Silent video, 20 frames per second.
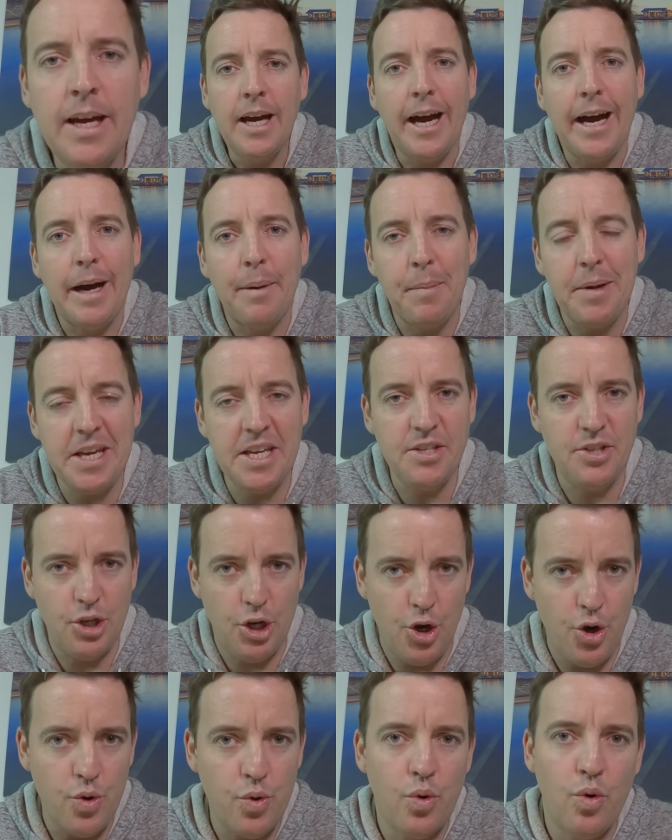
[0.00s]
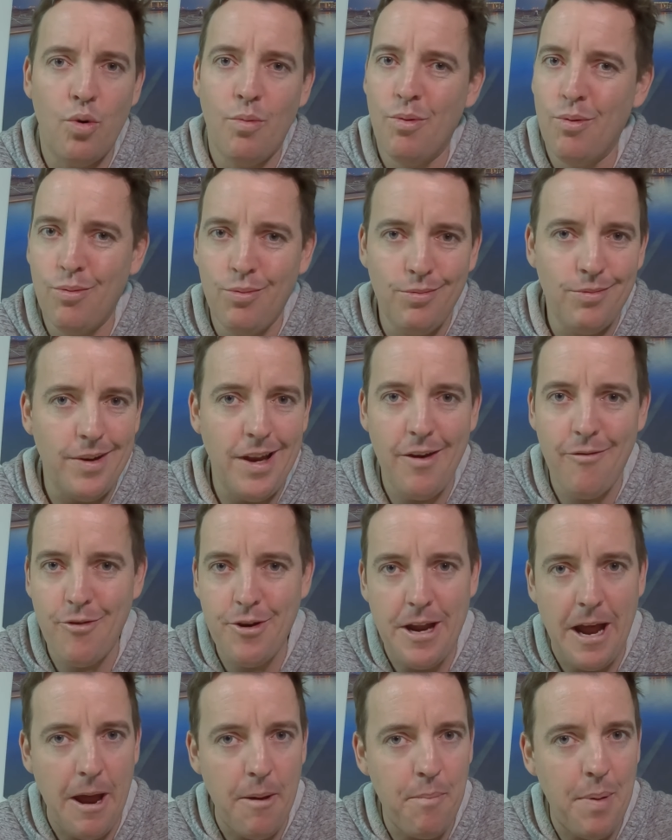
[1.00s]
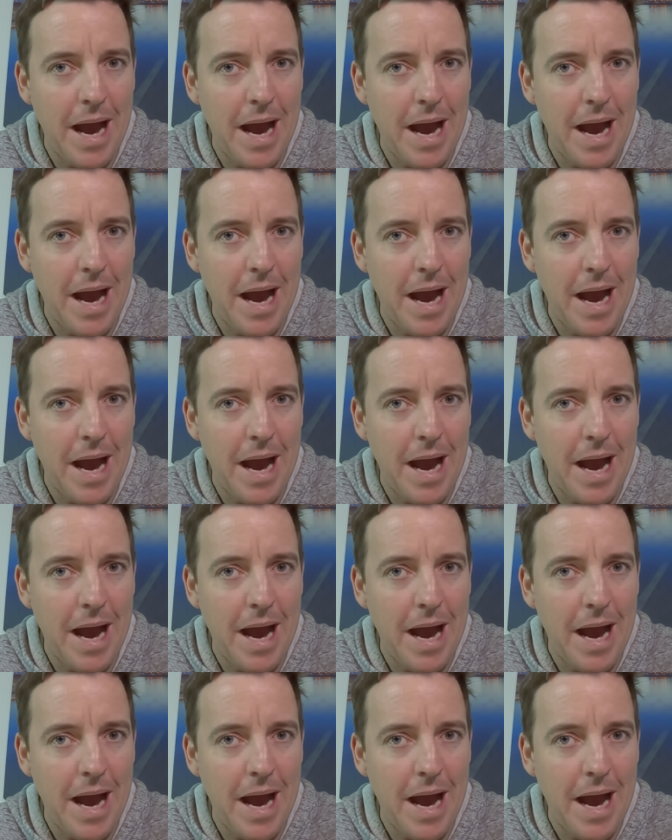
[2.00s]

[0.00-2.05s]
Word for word: Um, is it a normal everyday